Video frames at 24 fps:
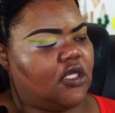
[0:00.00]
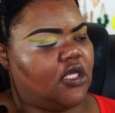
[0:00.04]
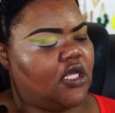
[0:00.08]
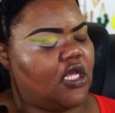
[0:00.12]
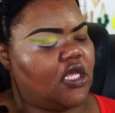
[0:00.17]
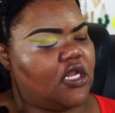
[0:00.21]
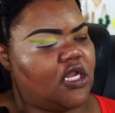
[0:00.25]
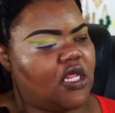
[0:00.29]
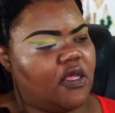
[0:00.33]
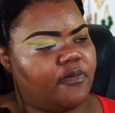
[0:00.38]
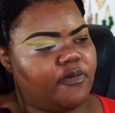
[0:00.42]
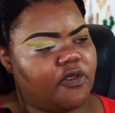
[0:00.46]

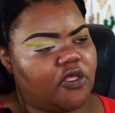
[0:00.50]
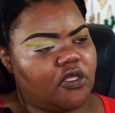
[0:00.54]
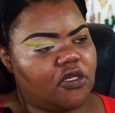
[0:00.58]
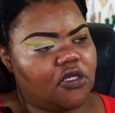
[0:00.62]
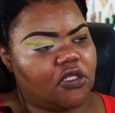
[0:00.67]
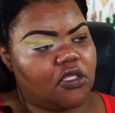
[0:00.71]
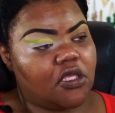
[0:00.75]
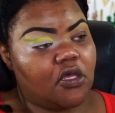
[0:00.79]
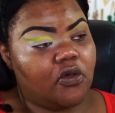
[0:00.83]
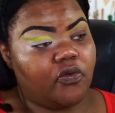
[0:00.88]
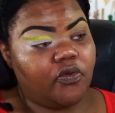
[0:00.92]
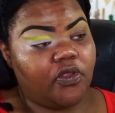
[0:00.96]
And I'm going
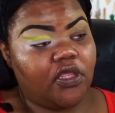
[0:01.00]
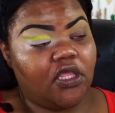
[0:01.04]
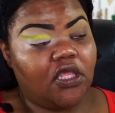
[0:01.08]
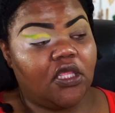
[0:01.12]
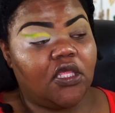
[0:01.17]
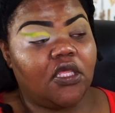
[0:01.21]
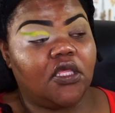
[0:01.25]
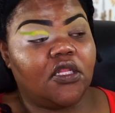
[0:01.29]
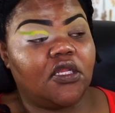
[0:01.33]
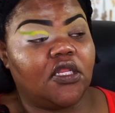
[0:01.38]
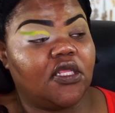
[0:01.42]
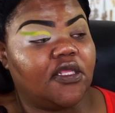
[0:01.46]
to go
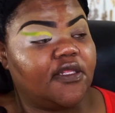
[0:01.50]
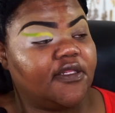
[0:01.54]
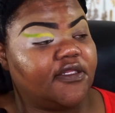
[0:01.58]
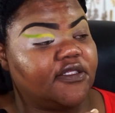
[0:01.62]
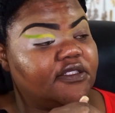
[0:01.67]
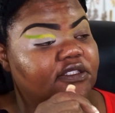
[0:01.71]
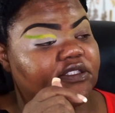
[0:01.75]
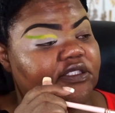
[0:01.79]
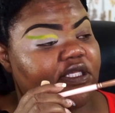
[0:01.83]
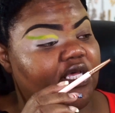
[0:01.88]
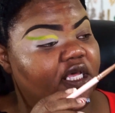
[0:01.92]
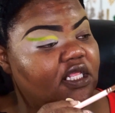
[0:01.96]
in and
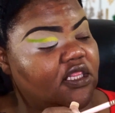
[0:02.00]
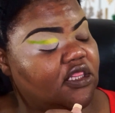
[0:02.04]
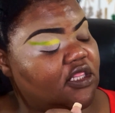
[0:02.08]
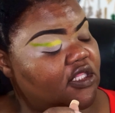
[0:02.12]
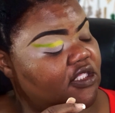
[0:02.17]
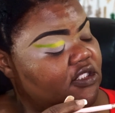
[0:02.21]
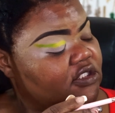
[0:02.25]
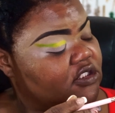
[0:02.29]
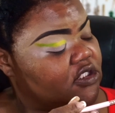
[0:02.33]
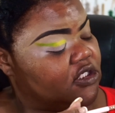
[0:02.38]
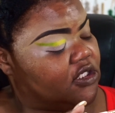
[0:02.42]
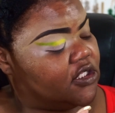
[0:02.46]
set
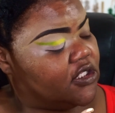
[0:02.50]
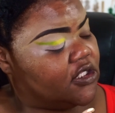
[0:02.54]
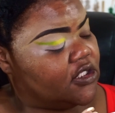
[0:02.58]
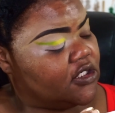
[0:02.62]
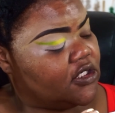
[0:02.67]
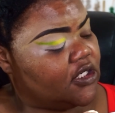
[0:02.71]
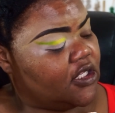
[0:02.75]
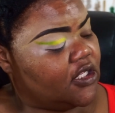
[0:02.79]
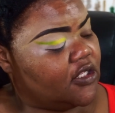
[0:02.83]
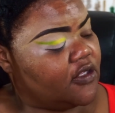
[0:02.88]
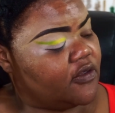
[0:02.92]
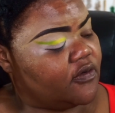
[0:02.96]
this
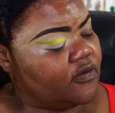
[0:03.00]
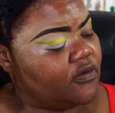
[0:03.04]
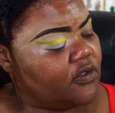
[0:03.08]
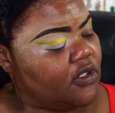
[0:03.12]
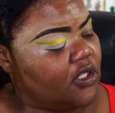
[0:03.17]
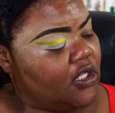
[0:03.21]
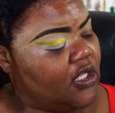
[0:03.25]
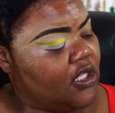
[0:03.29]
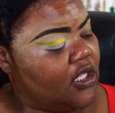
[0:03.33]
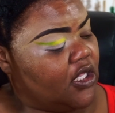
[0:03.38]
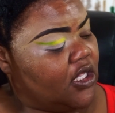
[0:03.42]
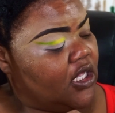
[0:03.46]
lid down.
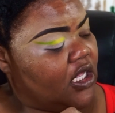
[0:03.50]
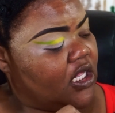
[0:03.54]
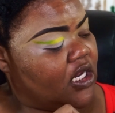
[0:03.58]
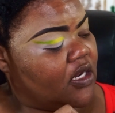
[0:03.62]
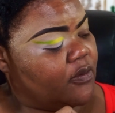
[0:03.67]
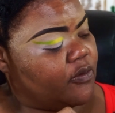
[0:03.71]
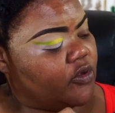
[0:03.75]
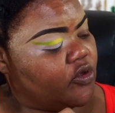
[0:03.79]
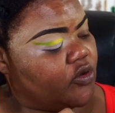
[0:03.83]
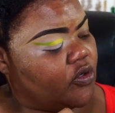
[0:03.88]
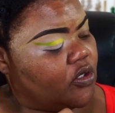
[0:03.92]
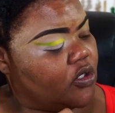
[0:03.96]
And
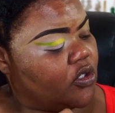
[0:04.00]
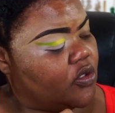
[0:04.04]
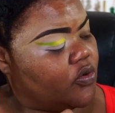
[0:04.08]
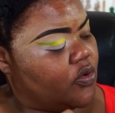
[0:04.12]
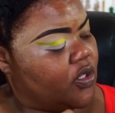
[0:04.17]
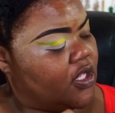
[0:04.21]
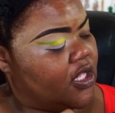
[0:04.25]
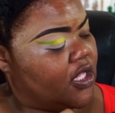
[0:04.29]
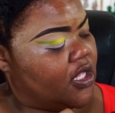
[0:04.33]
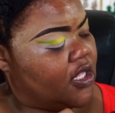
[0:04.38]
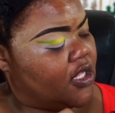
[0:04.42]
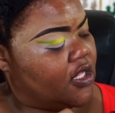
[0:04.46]
I'm going to go
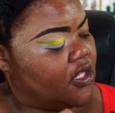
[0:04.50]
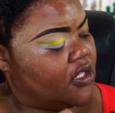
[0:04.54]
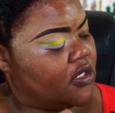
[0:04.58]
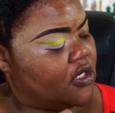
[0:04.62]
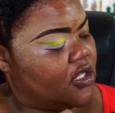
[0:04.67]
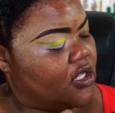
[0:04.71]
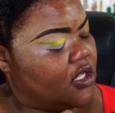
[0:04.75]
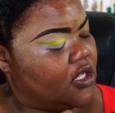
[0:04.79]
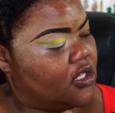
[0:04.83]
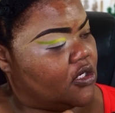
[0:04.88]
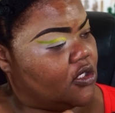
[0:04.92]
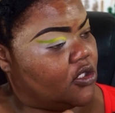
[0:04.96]
ahead
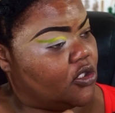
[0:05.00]
and